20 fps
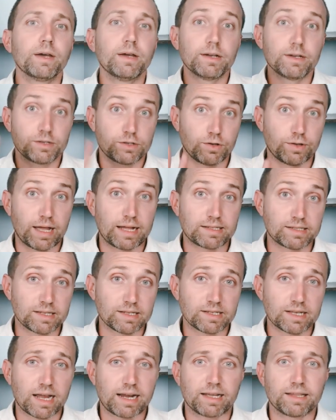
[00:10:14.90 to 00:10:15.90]
So that's the
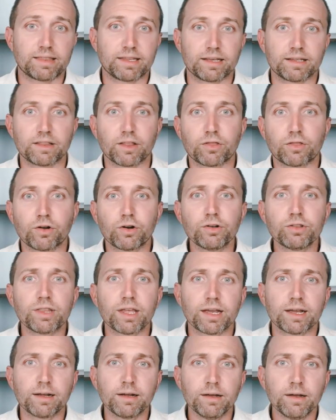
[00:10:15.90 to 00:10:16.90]
second thing. The third
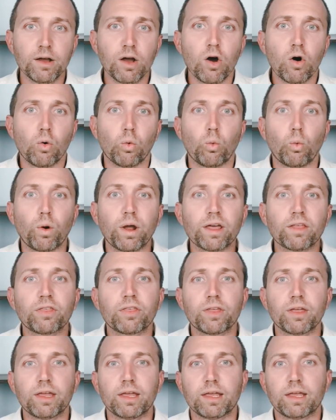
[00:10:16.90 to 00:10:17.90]
thing
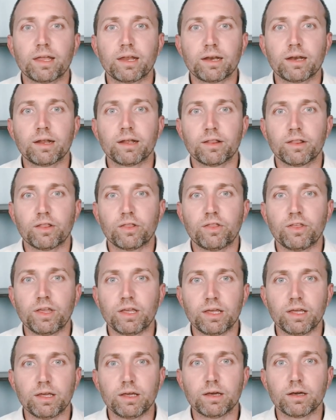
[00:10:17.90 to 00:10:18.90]
within
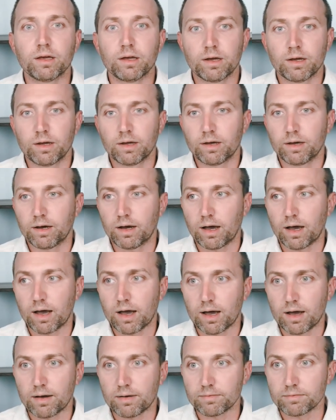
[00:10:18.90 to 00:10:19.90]
the
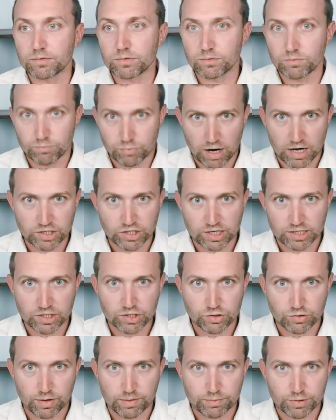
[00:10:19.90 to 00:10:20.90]
project
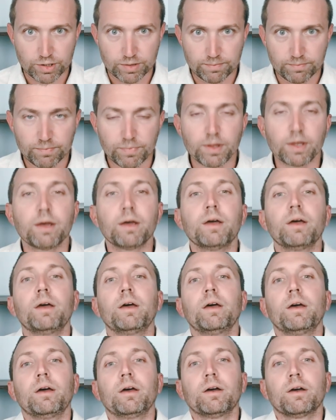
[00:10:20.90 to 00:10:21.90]
description,
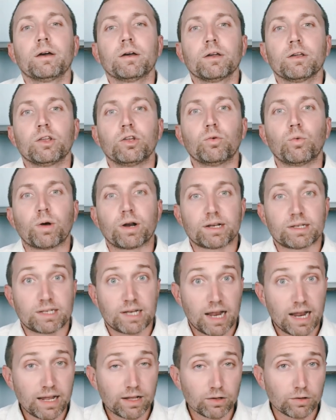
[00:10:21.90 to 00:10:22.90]
you want to
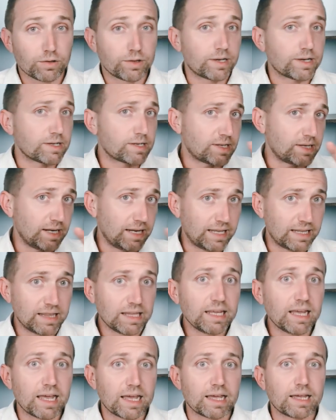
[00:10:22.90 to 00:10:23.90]
tailor this in
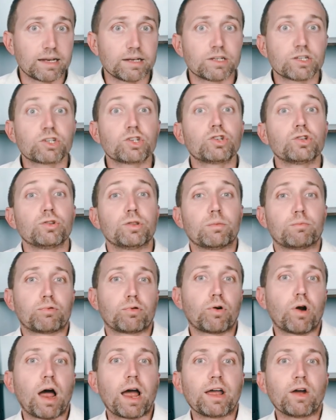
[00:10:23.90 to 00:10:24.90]
the end to the
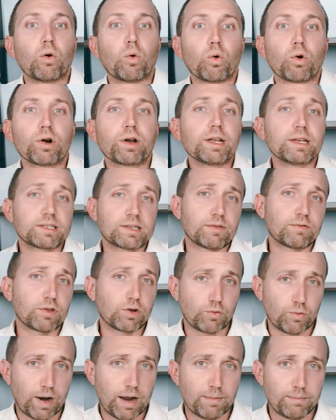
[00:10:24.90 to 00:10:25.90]
priorities of the
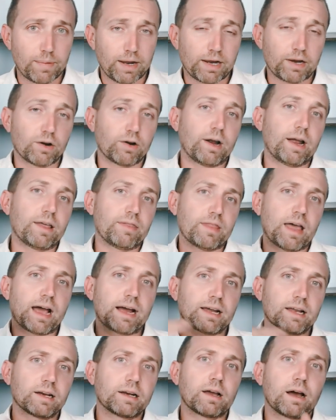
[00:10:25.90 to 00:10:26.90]
grant maker. And that
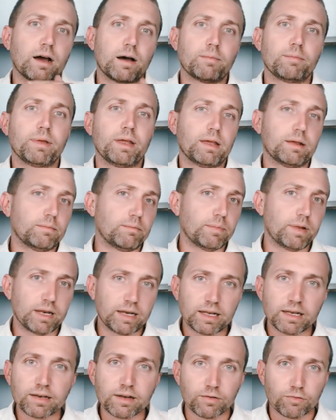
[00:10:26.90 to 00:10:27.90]
can come in
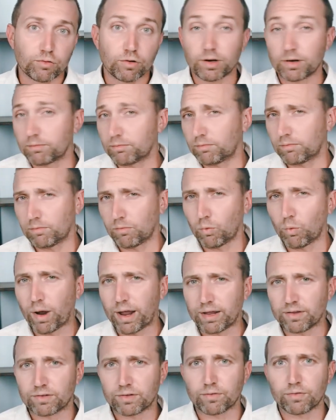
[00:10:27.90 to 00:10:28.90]
many different
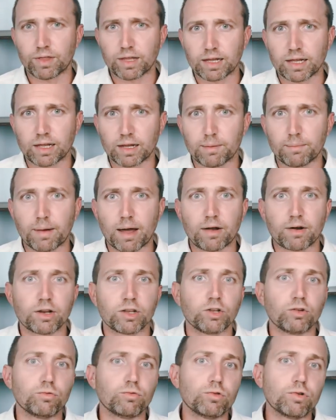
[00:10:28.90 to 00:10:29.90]
ways of thinking about it.
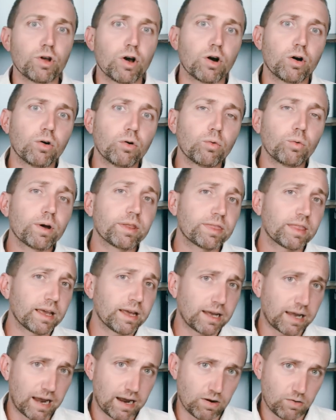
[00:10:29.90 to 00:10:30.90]
You know what they
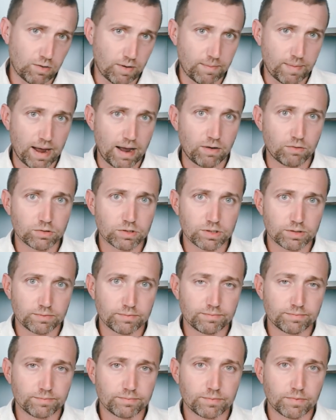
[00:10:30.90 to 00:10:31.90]
care about,
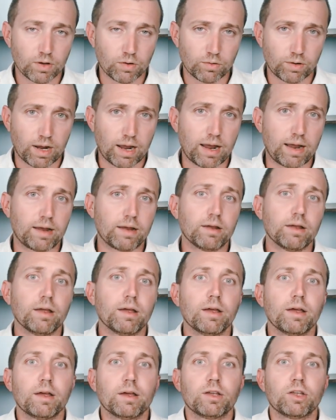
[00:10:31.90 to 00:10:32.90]
okay?
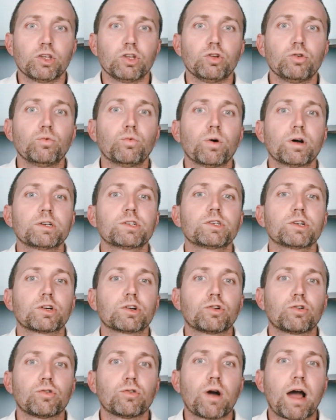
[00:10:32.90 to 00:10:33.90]
You want to
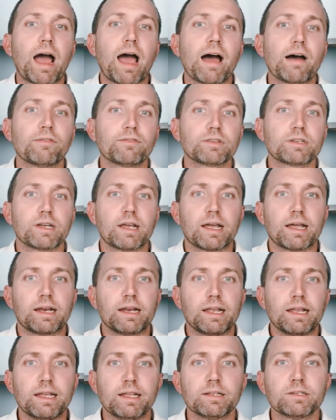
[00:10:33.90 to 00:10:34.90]
craft and
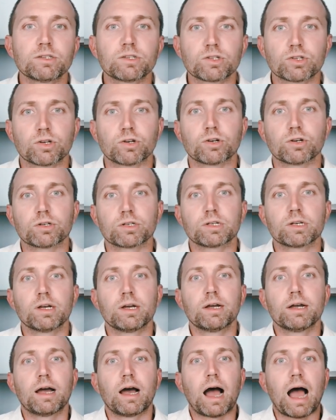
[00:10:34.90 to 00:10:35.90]
insert
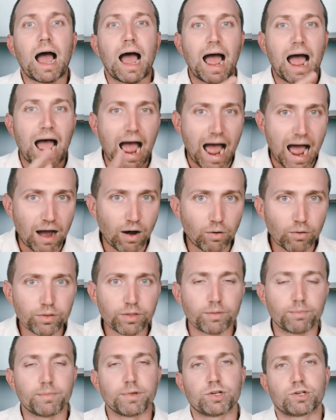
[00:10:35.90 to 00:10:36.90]
how
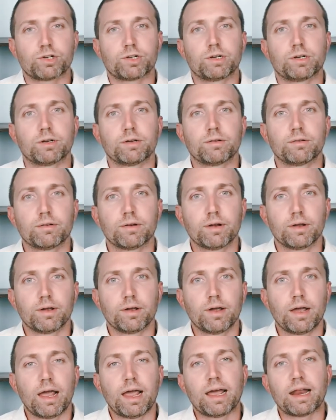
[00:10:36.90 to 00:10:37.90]
the mission
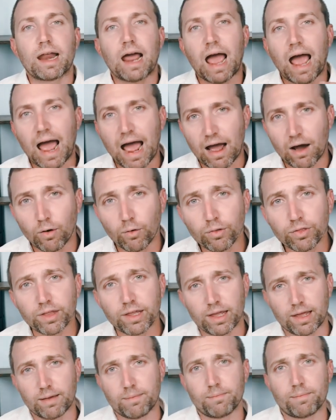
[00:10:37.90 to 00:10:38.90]
and how
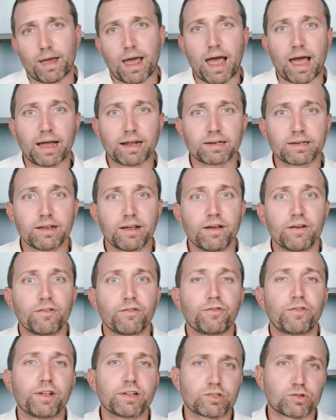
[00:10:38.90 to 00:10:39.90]
the impact
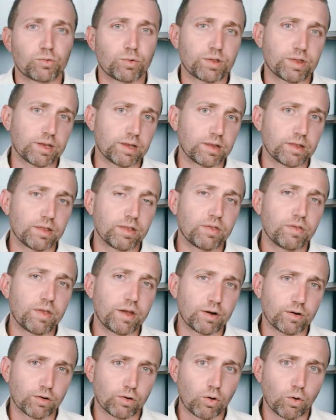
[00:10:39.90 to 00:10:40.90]
fits within
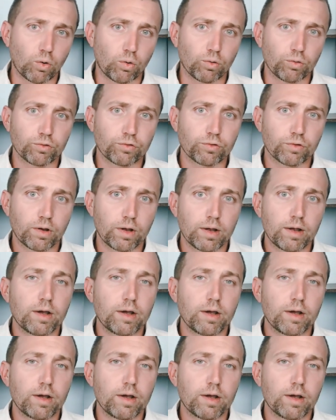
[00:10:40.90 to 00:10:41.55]
their goals.